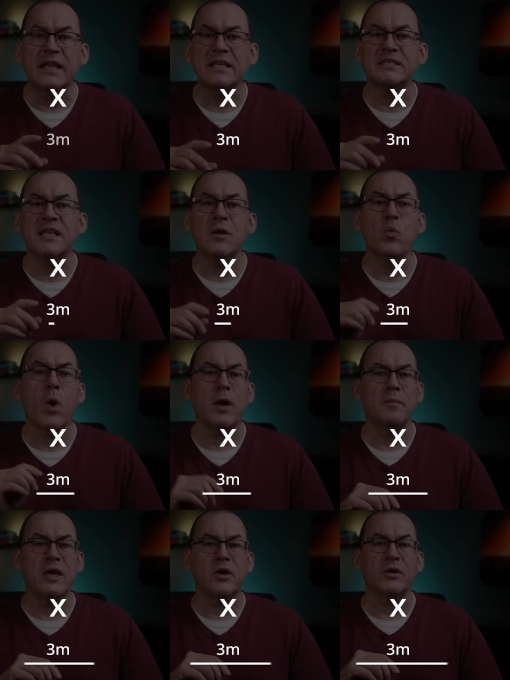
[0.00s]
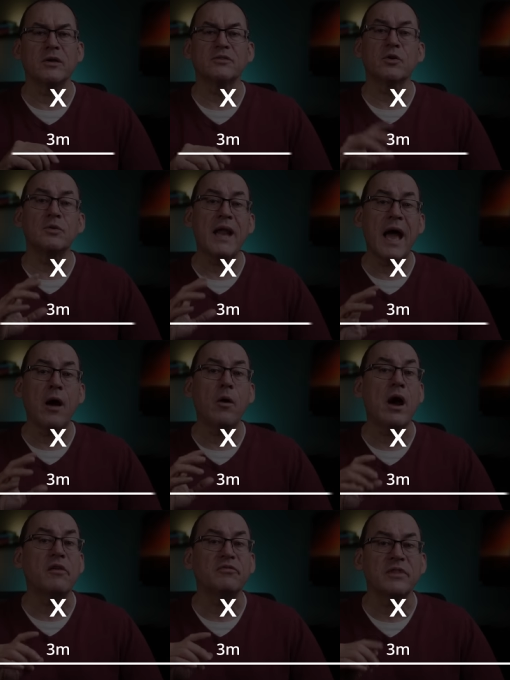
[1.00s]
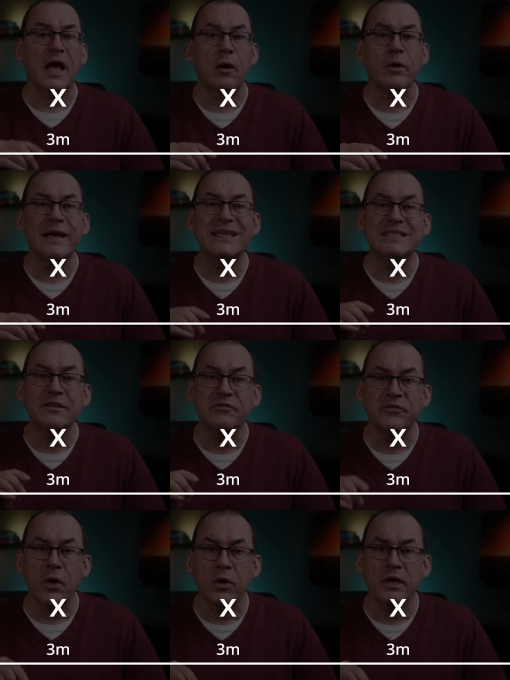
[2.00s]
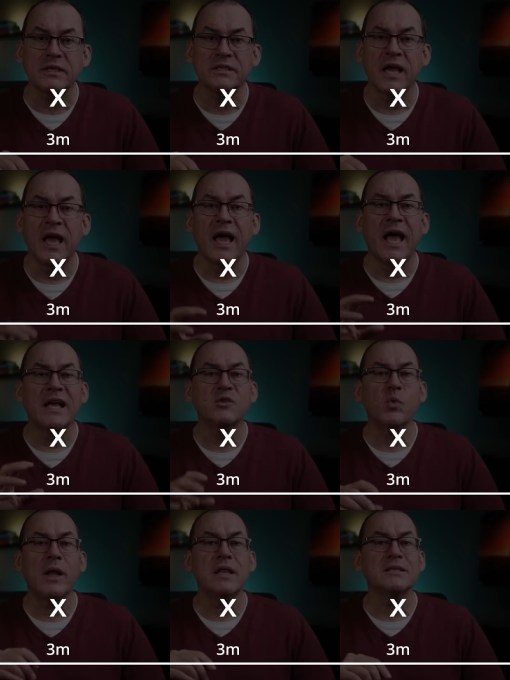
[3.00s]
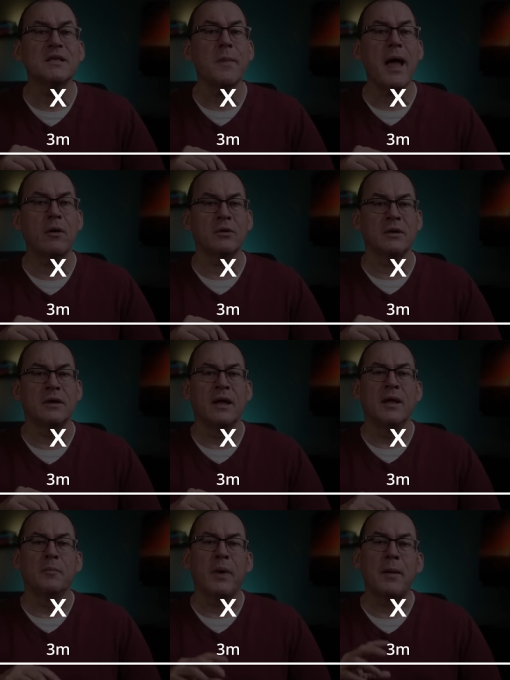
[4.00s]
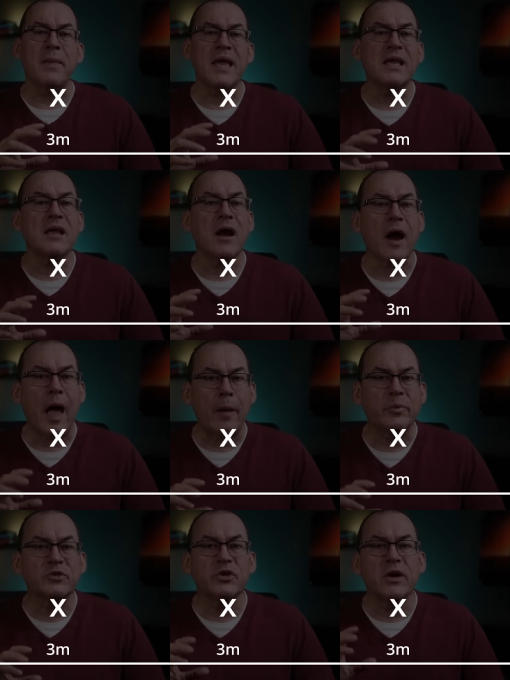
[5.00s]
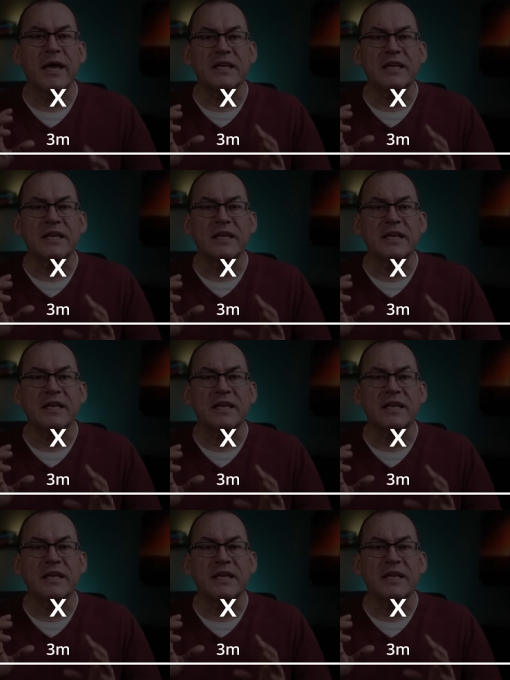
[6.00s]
less than 1 meter. So now our flower is in focus, as well as the mountain, by making our aperture